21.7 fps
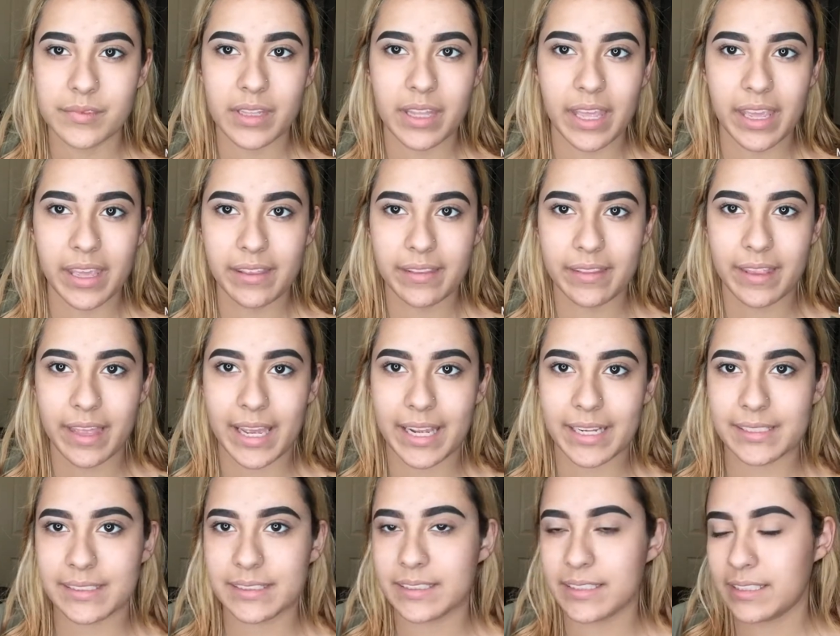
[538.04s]
Like
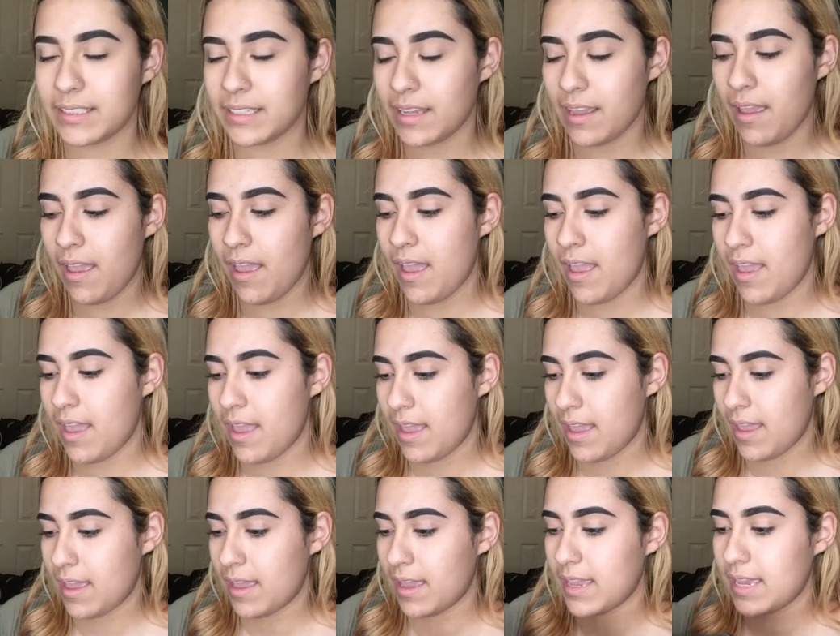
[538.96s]
that.
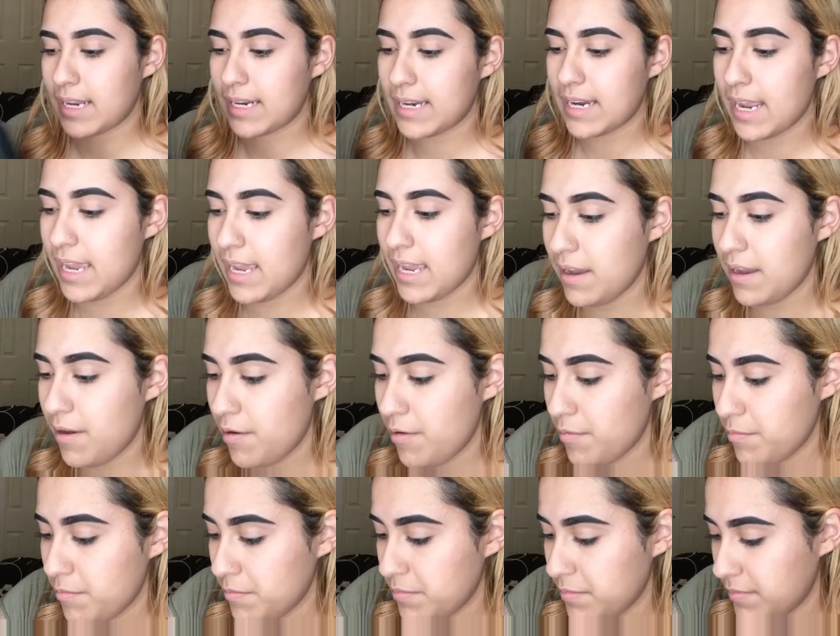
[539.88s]
And
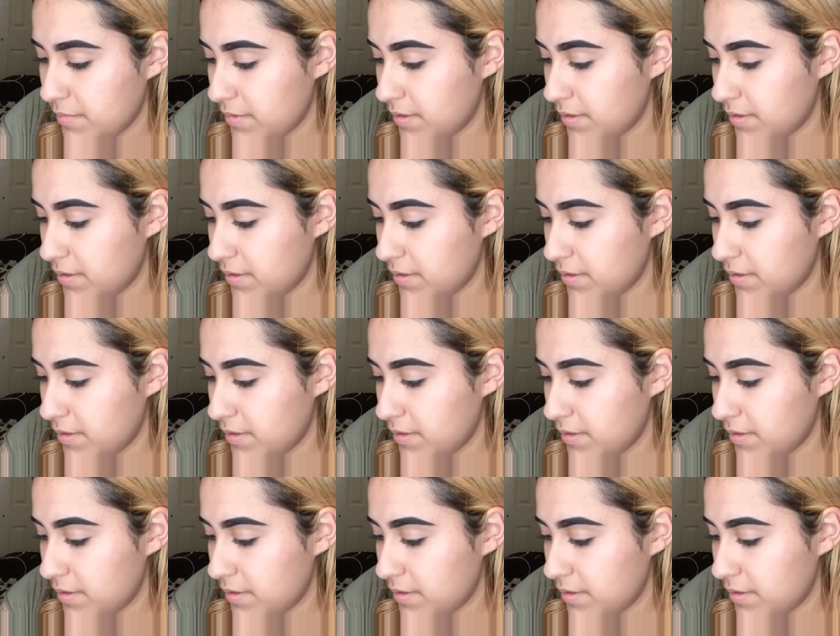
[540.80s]
now